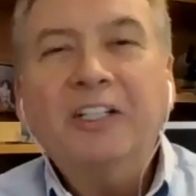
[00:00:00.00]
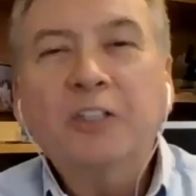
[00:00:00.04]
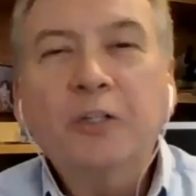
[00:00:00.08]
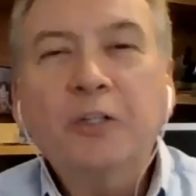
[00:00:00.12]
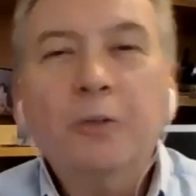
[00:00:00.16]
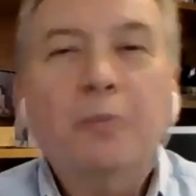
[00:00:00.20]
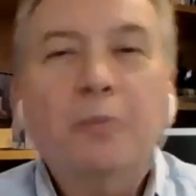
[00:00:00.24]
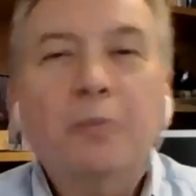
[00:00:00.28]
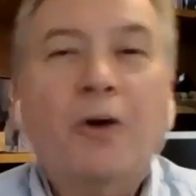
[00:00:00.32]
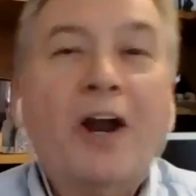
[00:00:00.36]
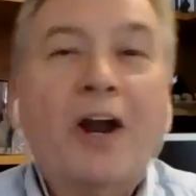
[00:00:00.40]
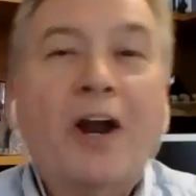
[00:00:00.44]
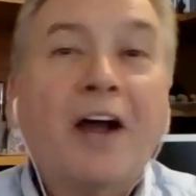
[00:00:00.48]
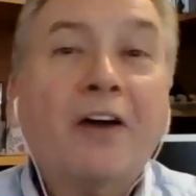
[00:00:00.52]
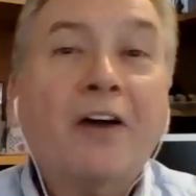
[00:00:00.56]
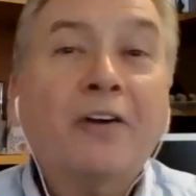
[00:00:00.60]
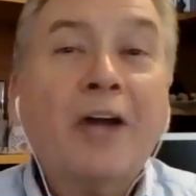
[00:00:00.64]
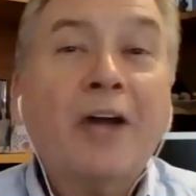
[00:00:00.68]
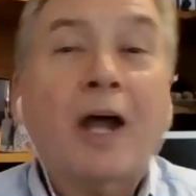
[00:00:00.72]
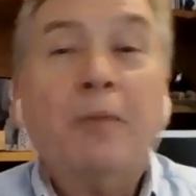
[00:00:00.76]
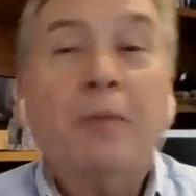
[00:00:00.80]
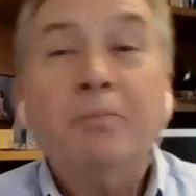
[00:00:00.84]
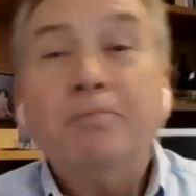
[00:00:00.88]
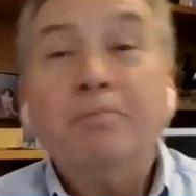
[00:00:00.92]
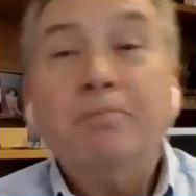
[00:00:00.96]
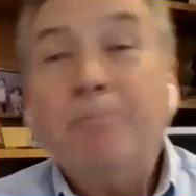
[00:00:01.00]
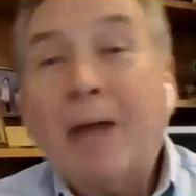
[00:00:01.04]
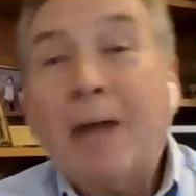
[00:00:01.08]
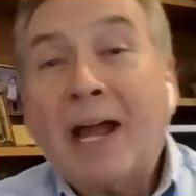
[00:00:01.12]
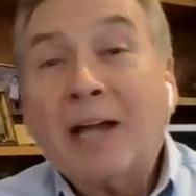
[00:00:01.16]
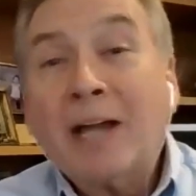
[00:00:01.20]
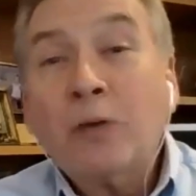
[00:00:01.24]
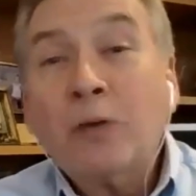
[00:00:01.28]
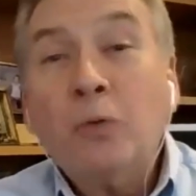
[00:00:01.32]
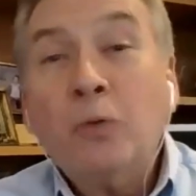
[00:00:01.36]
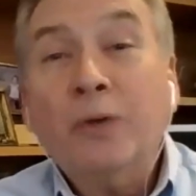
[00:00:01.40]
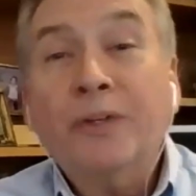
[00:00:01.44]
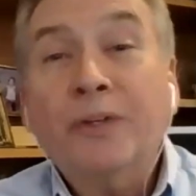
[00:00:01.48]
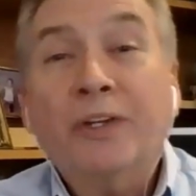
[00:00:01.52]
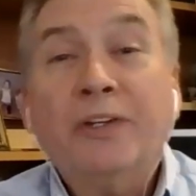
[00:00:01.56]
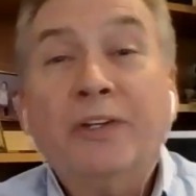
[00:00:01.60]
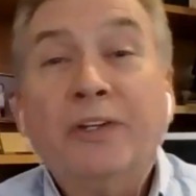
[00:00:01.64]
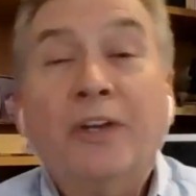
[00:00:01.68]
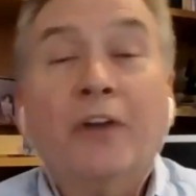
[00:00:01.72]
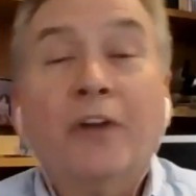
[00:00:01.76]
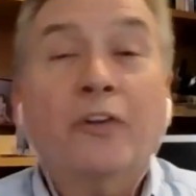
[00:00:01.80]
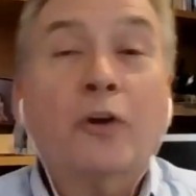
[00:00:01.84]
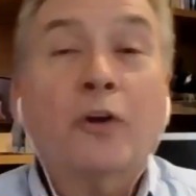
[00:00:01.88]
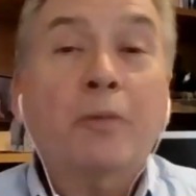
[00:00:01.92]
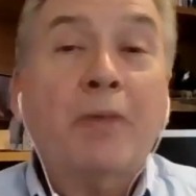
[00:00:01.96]
Lou Brown. I'm back with
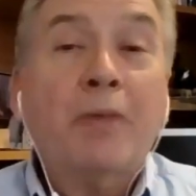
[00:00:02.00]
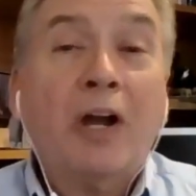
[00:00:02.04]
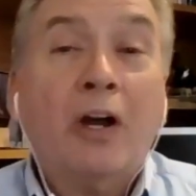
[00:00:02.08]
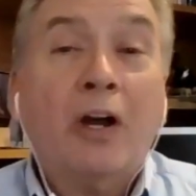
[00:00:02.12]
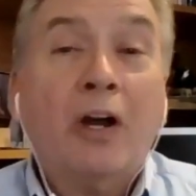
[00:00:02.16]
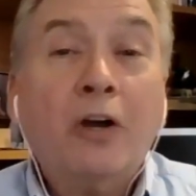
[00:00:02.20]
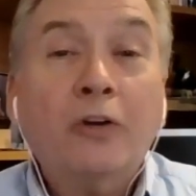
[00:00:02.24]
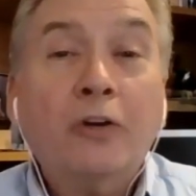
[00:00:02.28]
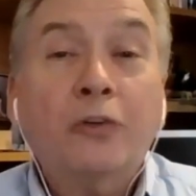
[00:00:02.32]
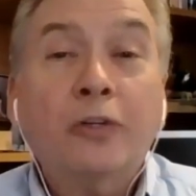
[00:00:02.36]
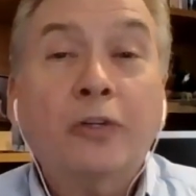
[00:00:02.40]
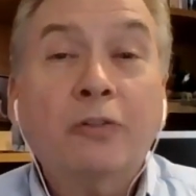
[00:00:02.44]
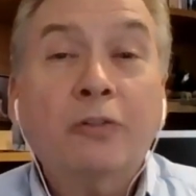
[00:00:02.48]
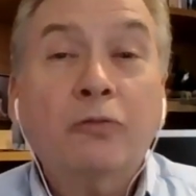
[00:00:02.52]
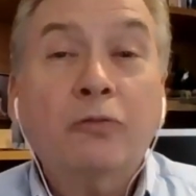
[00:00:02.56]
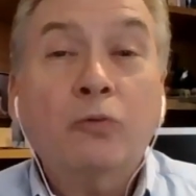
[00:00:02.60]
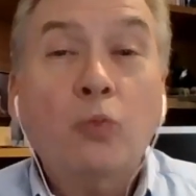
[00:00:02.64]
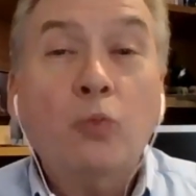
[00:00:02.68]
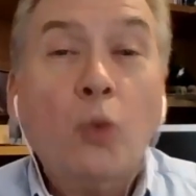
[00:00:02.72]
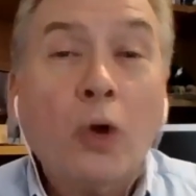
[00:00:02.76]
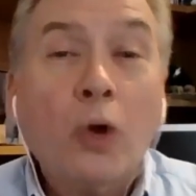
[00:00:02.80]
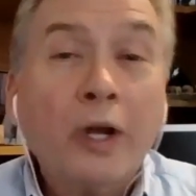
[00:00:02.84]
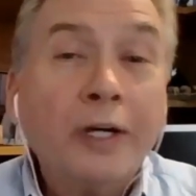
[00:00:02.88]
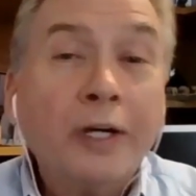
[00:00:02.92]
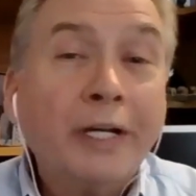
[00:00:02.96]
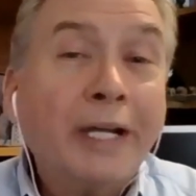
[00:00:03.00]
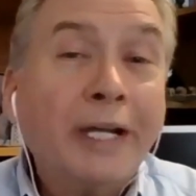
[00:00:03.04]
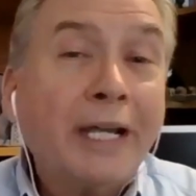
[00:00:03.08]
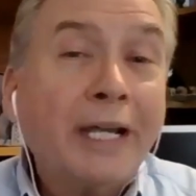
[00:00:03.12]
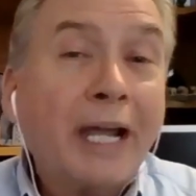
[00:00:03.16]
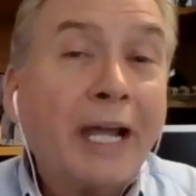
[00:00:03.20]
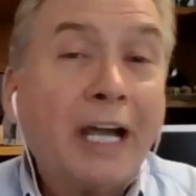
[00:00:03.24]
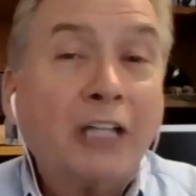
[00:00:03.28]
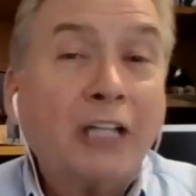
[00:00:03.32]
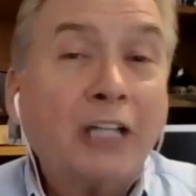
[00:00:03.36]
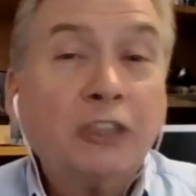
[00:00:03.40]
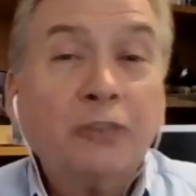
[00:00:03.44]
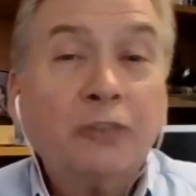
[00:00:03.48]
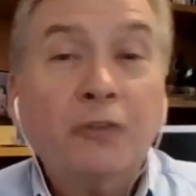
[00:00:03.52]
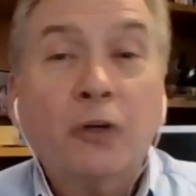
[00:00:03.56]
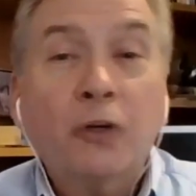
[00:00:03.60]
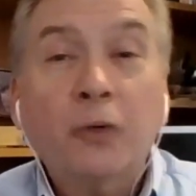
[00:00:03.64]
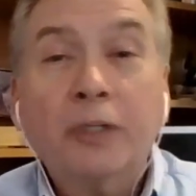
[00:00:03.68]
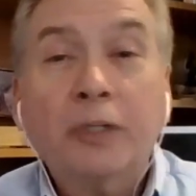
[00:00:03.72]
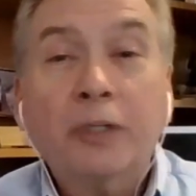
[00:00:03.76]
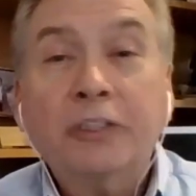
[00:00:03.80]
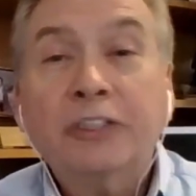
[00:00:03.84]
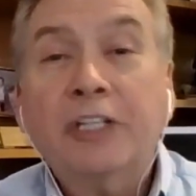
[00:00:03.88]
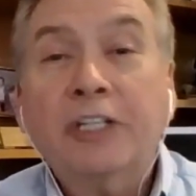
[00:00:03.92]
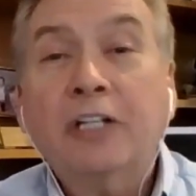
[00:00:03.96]
another of my one hundred and one cash flow
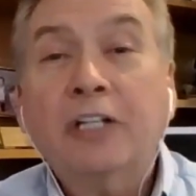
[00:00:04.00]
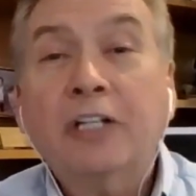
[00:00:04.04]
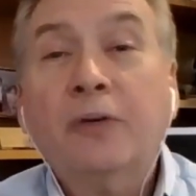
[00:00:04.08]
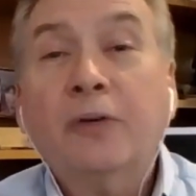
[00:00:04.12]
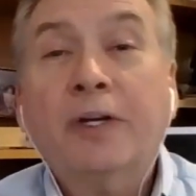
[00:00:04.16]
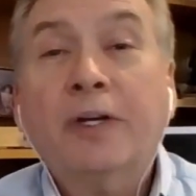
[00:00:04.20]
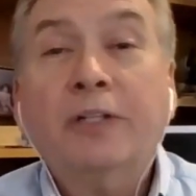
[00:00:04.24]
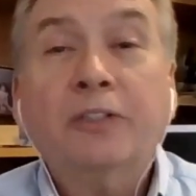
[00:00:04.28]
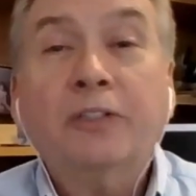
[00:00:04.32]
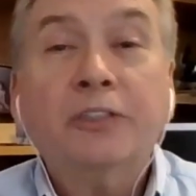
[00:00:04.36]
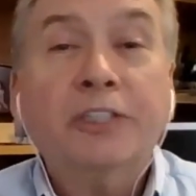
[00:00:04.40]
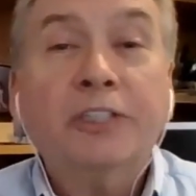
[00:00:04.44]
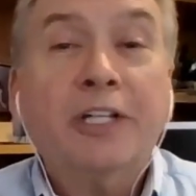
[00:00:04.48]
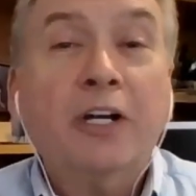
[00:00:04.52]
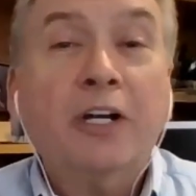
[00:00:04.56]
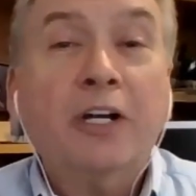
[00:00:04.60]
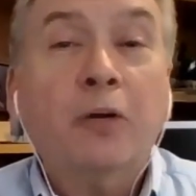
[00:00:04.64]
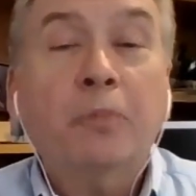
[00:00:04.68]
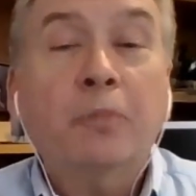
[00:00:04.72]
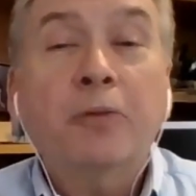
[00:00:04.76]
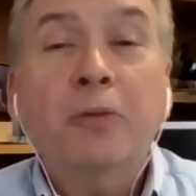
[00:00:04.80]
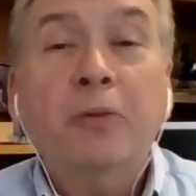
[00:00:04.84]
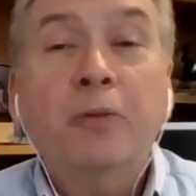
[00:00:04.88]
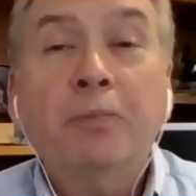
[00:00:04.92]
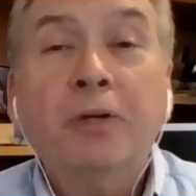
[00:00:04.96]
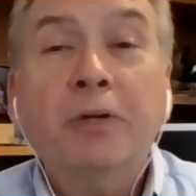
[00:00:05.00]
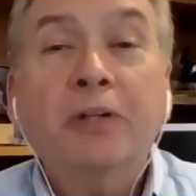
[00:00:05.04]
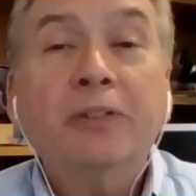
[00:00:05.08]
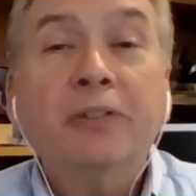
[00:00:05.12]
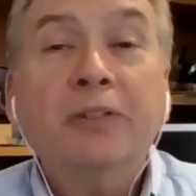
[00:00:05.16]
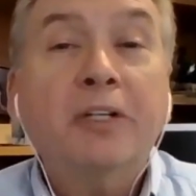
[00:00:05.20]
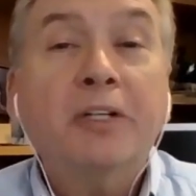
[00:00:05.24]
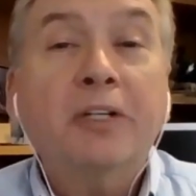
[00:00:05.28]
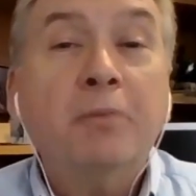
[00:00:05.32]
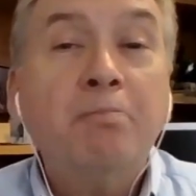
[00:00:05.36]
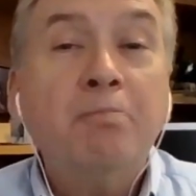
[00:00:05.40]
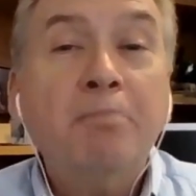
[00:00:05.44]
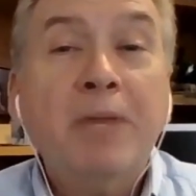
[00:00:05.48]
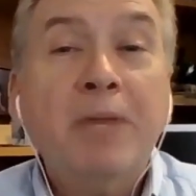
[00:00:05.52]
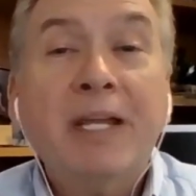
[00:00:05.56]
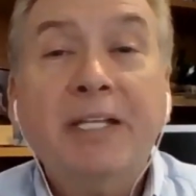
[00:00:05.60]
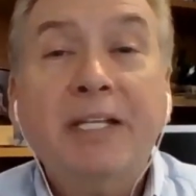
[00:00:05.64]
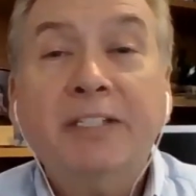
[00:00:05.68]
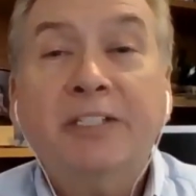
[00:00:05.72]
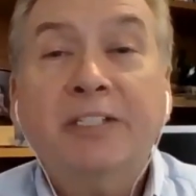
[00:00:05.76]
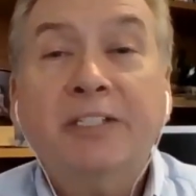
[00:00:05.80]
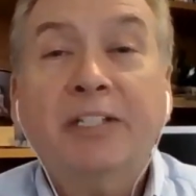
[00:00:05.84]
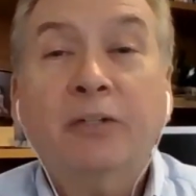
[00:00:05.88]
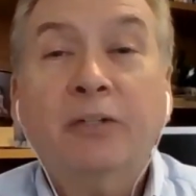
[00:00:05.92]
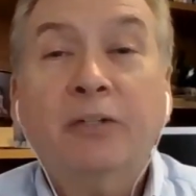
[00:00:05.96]
accelerators to help you build an
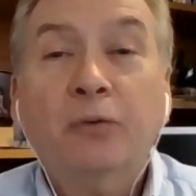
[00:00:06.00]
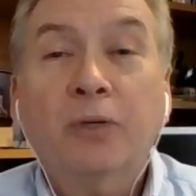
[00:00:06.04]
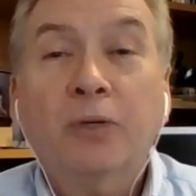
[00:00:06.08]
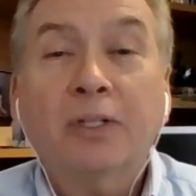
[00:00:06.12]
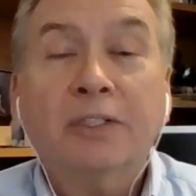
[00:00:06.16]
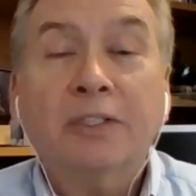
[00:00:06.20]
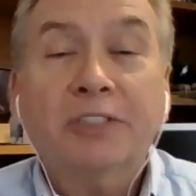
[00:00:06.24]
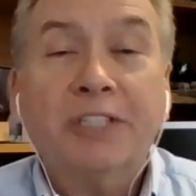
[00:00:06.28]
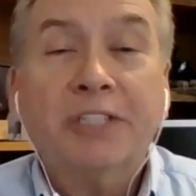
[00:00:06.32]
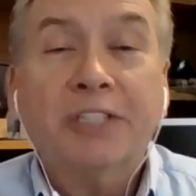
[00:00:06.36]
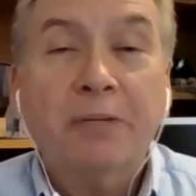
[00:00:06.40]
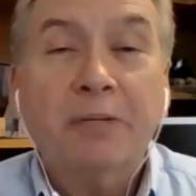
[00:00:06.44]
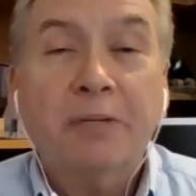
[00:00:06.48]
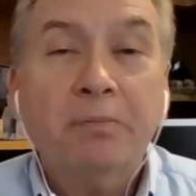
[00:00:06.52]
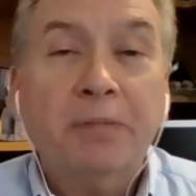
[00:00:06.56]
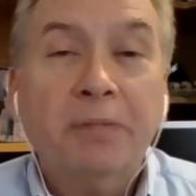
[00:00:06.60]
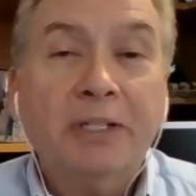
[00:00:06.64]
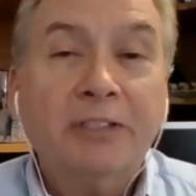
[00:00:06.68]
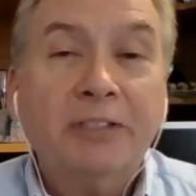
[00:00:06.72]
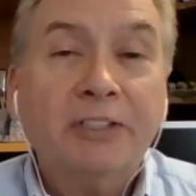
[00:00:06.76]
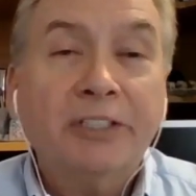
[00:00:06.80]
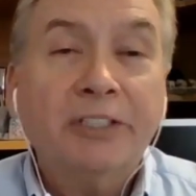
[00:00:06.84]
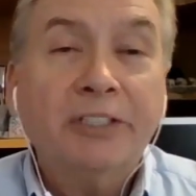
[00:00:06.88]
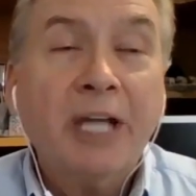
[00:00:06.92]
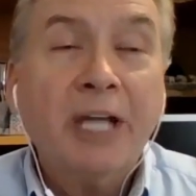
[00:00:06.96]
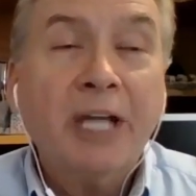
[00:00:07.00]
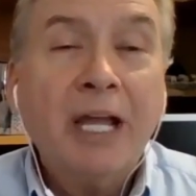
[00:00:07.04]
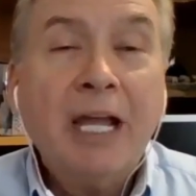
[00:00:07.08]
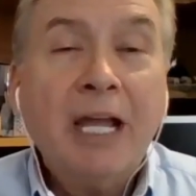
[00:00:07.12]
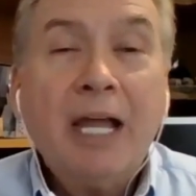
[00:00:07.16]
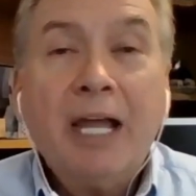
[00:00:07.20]
amazing real estate business.